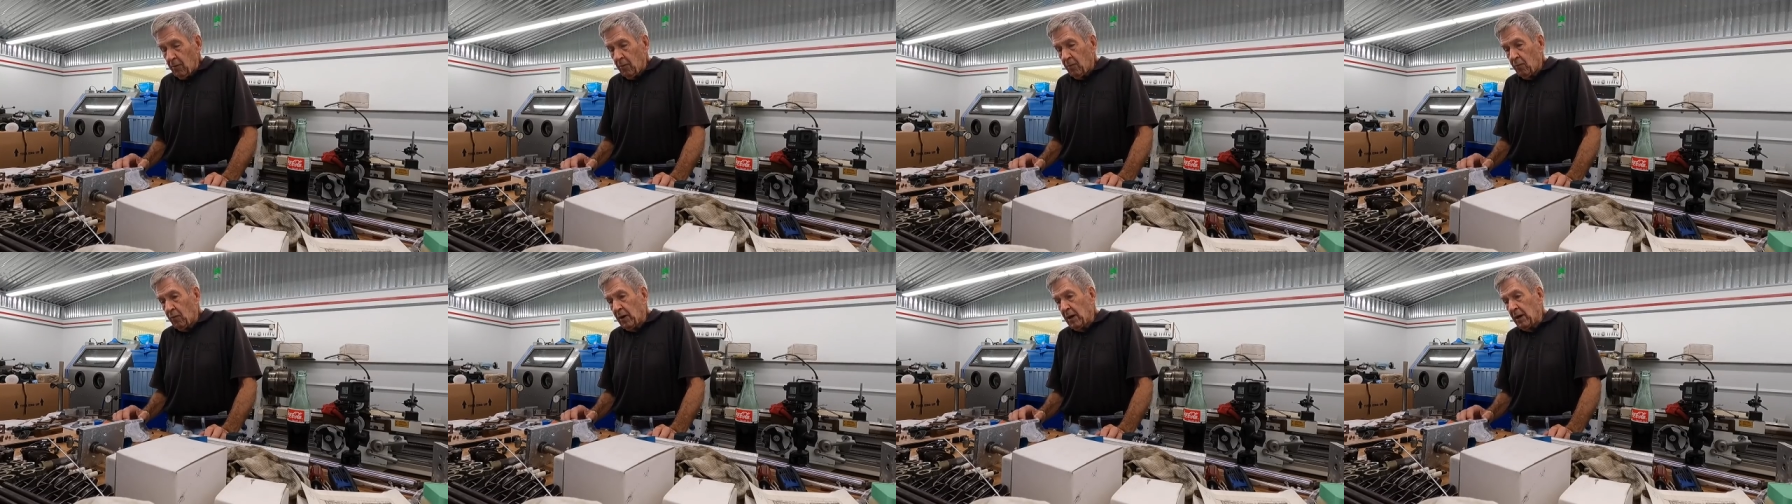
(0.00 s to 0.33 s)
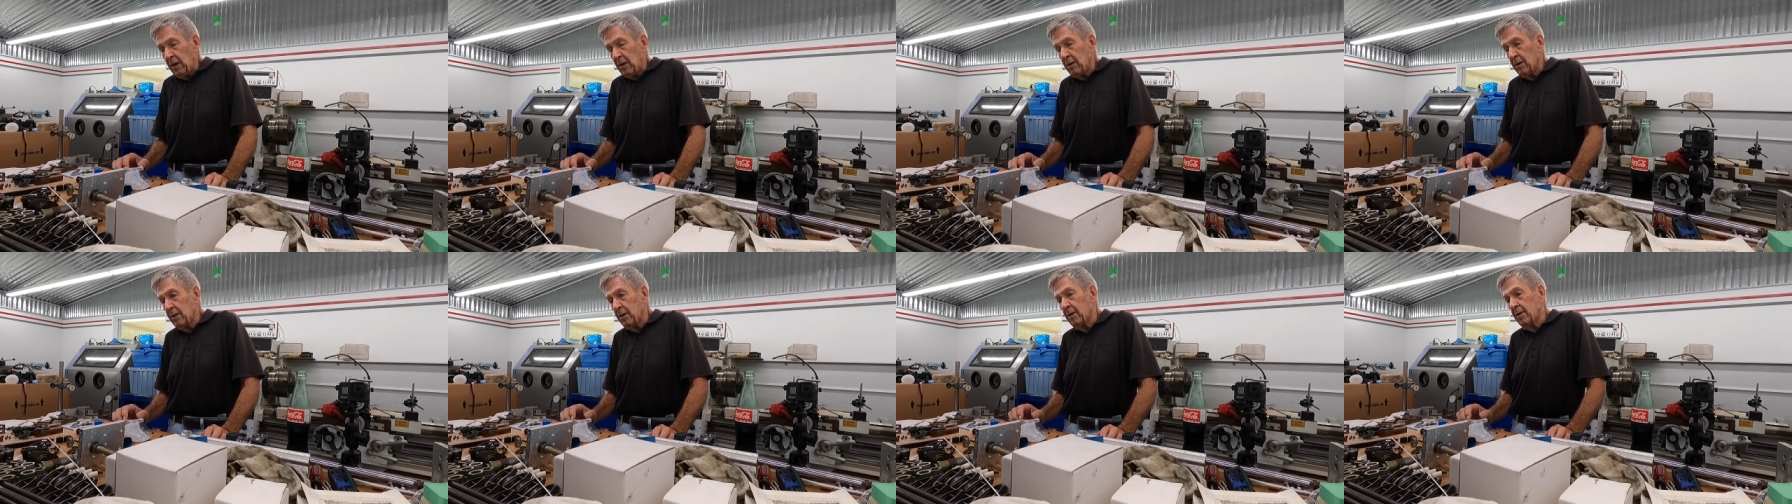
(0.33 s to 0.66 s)

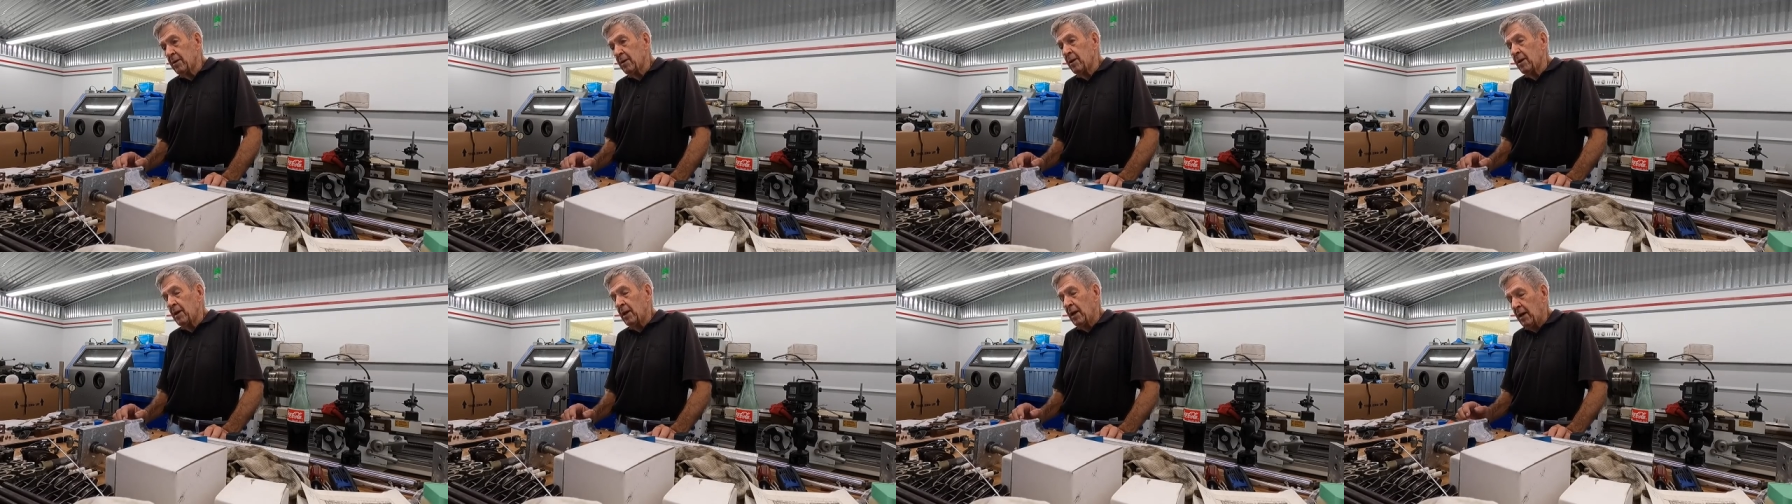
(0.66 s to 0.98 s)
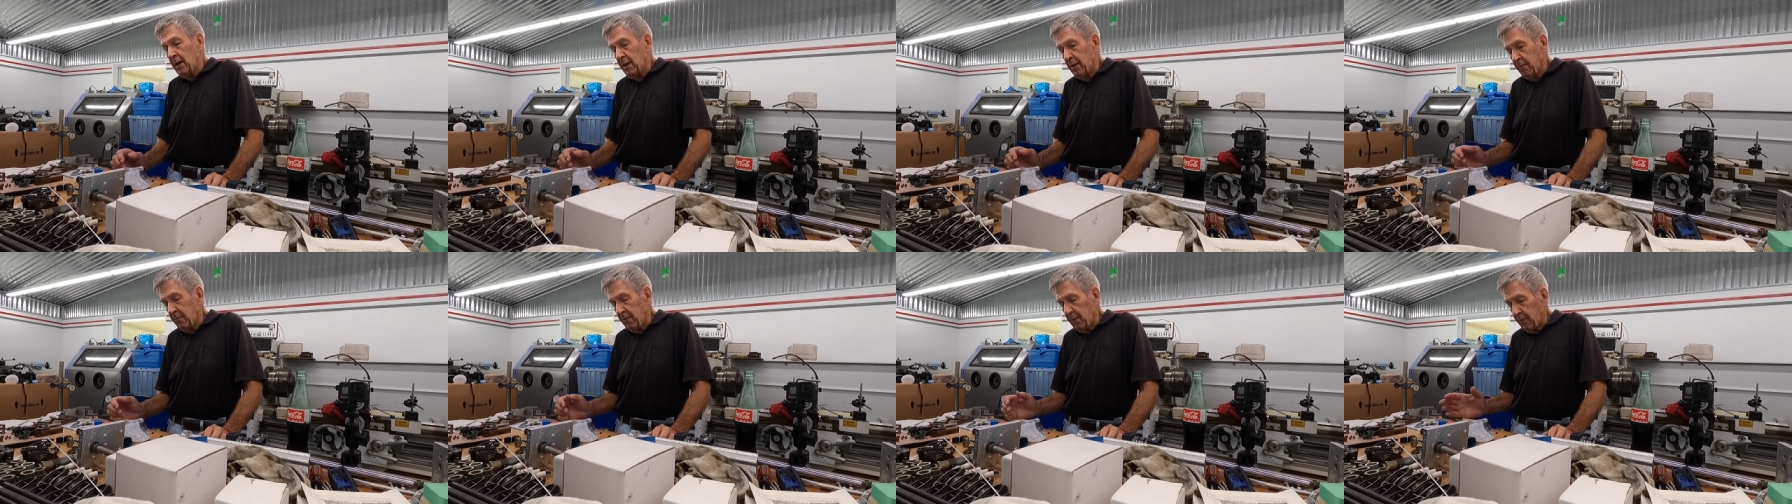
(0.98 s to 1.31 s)
Well, and
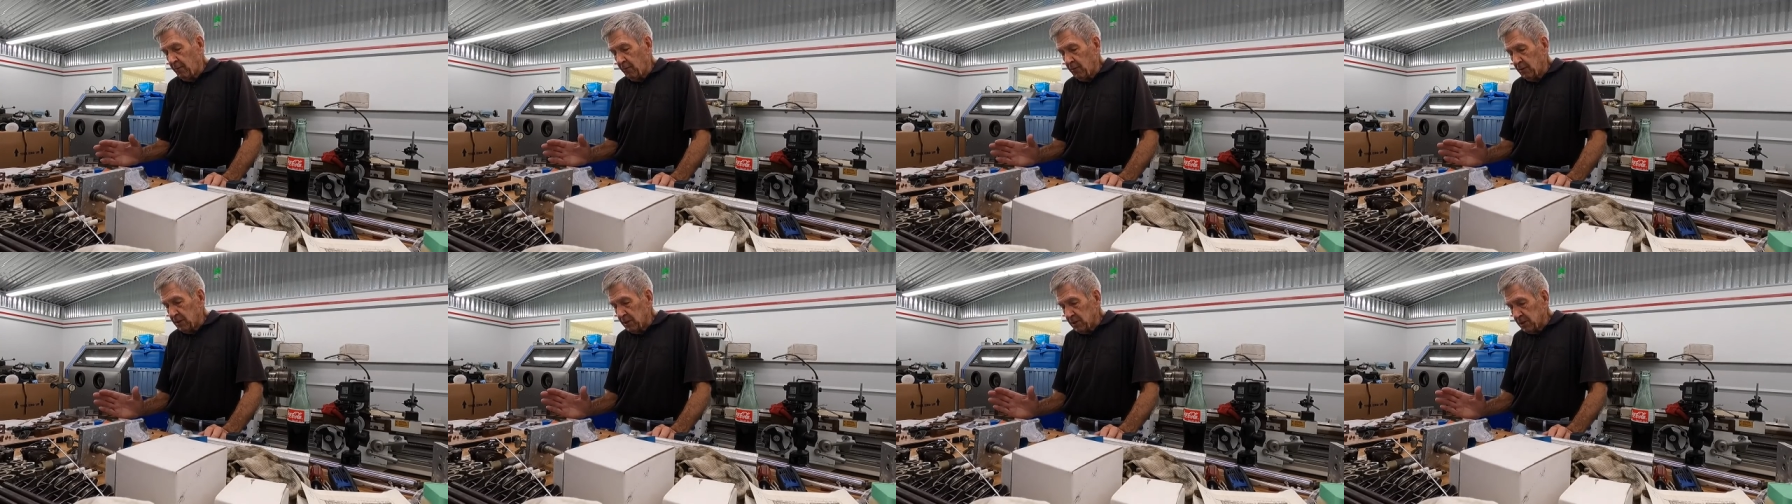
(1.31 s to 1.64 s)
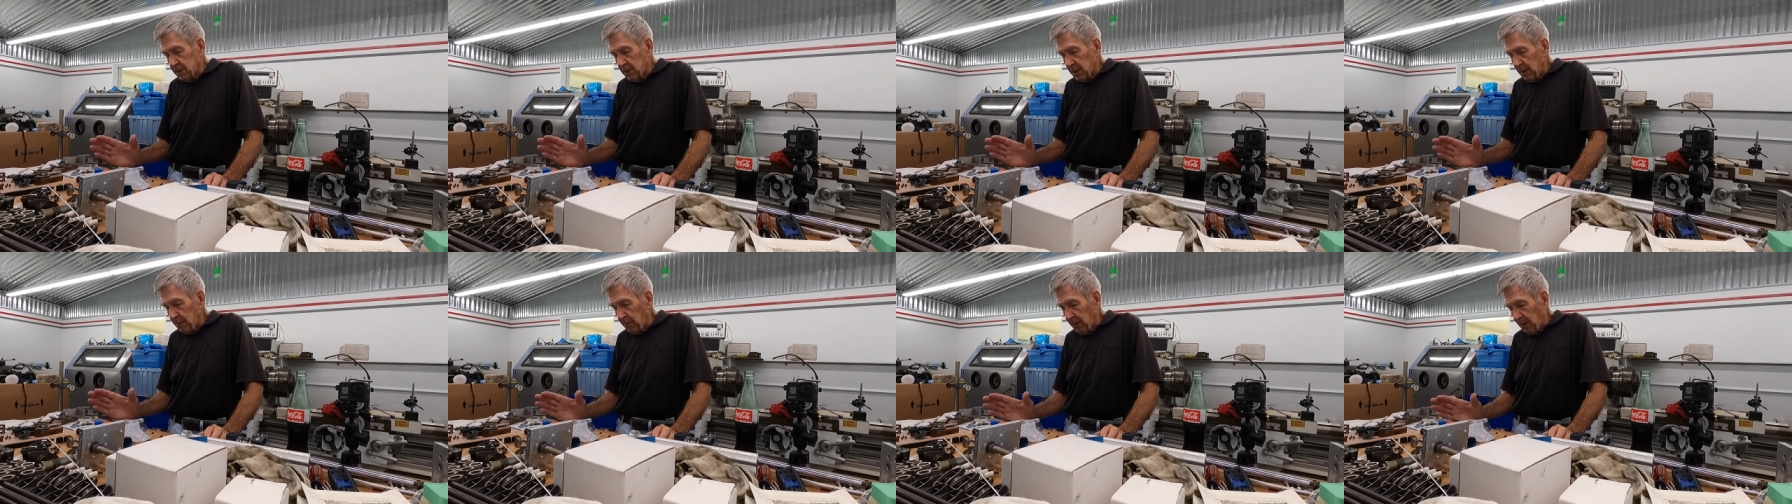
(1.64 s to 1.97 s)
I, when you
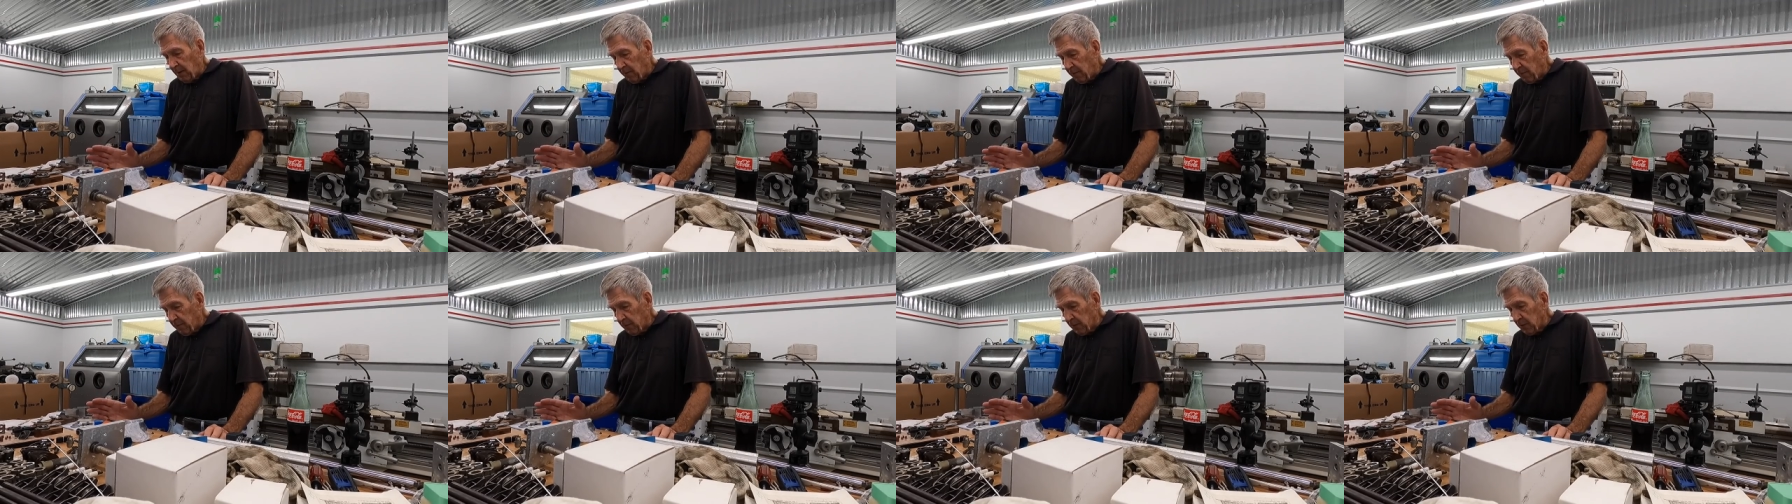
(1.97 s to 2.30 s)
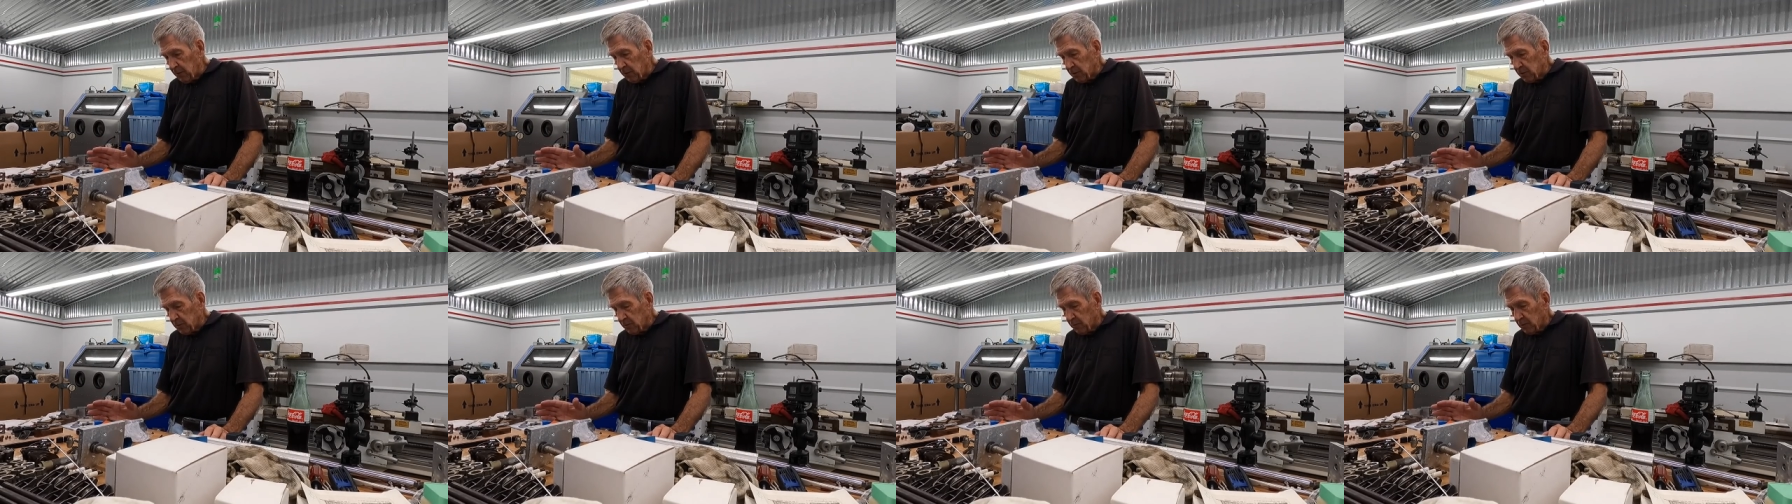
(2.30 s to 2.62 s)
say my
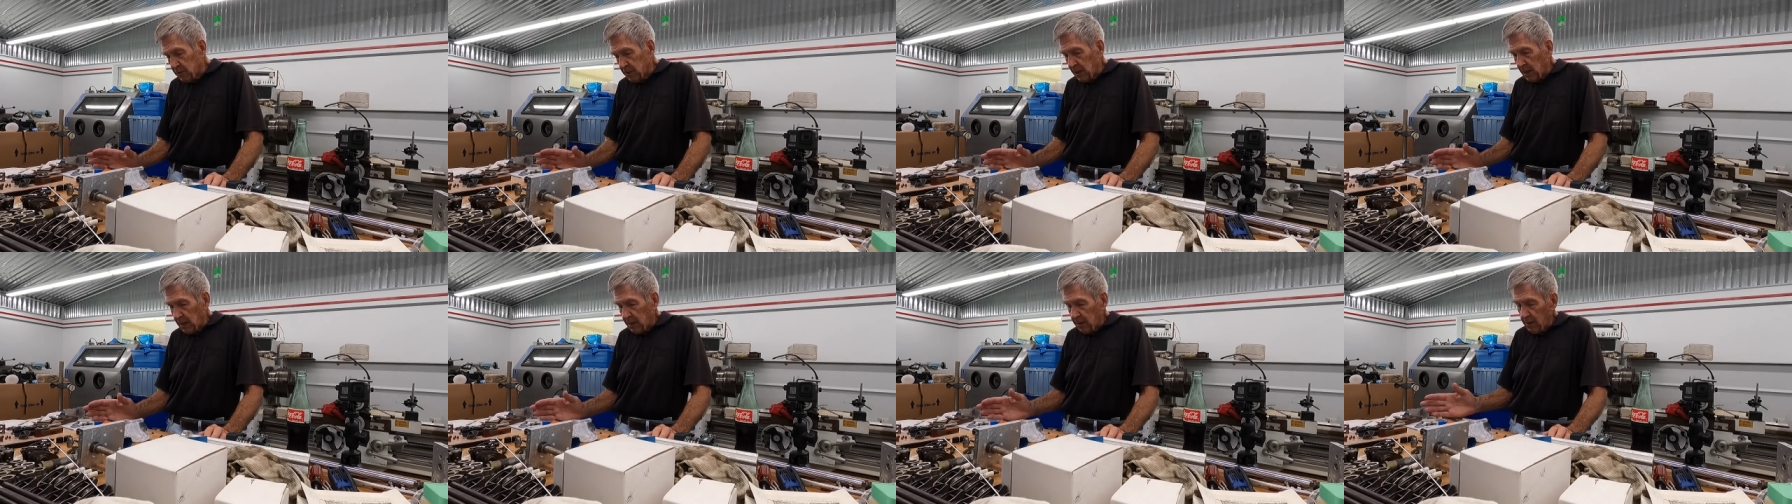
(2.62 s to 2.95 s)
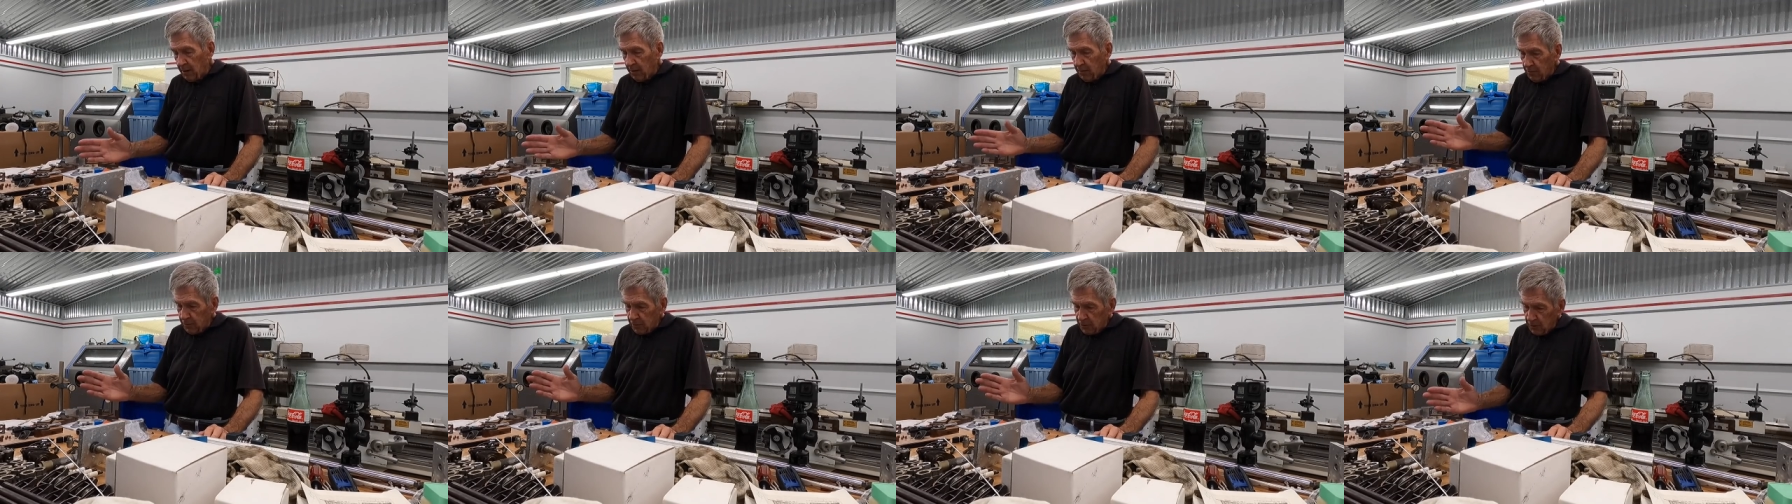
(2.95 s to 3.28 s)
first, was that
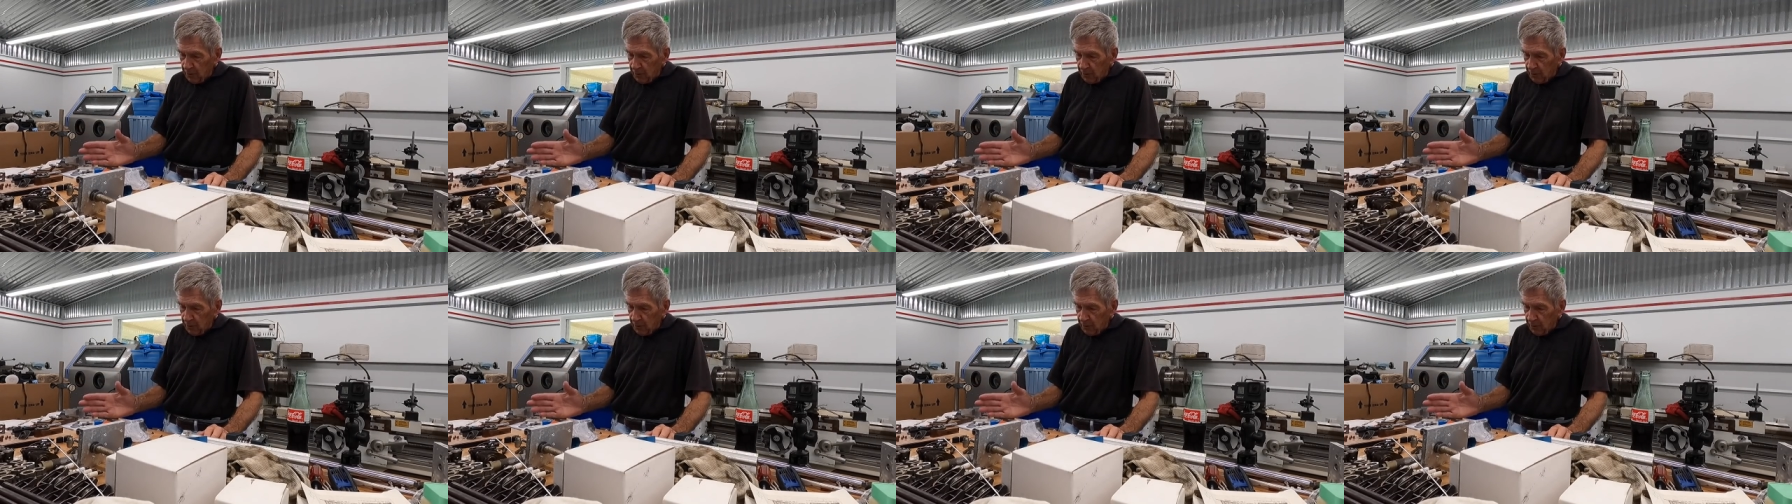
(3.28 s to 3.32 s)
under